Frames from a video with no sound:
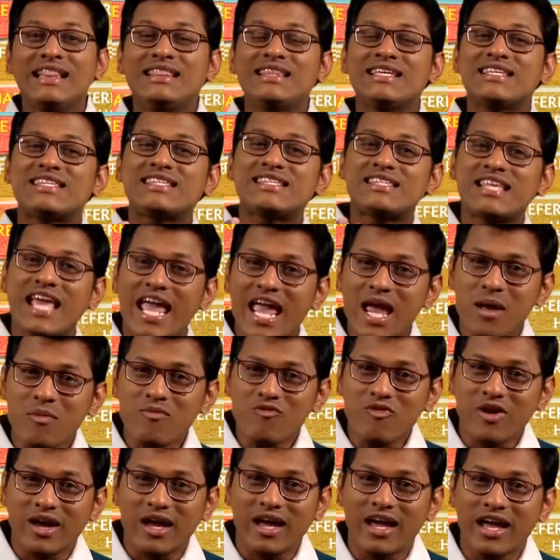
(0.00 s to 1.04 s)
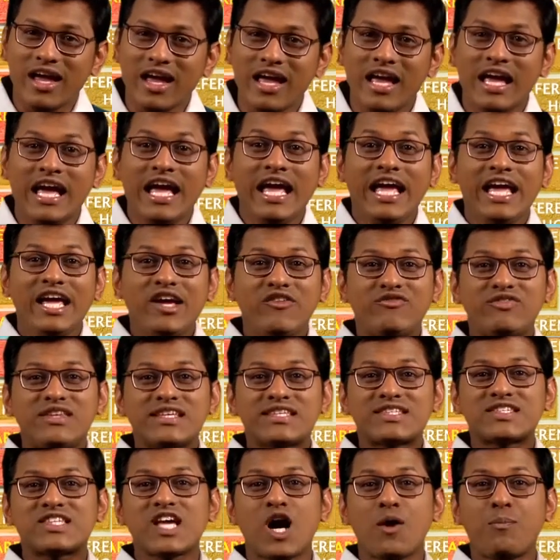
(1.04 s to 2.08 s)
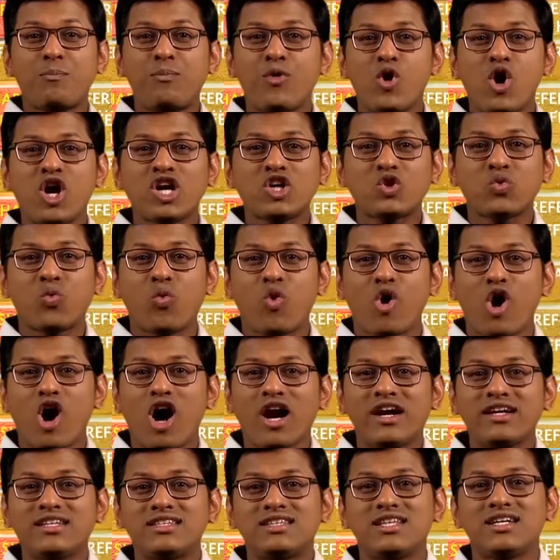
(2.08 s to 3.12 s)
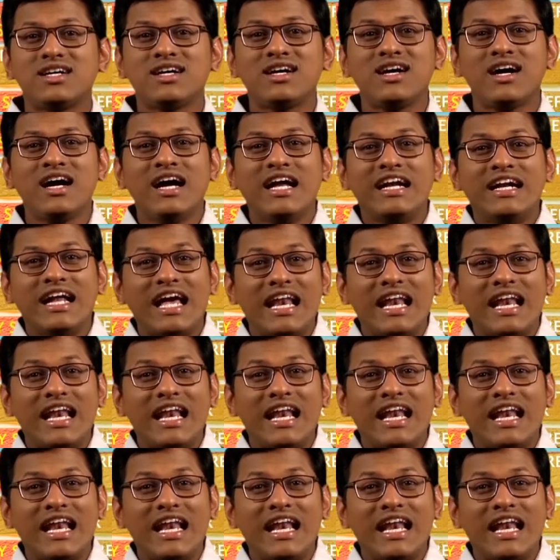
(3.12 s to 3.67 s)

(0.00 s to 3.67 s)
The same way, if the support what the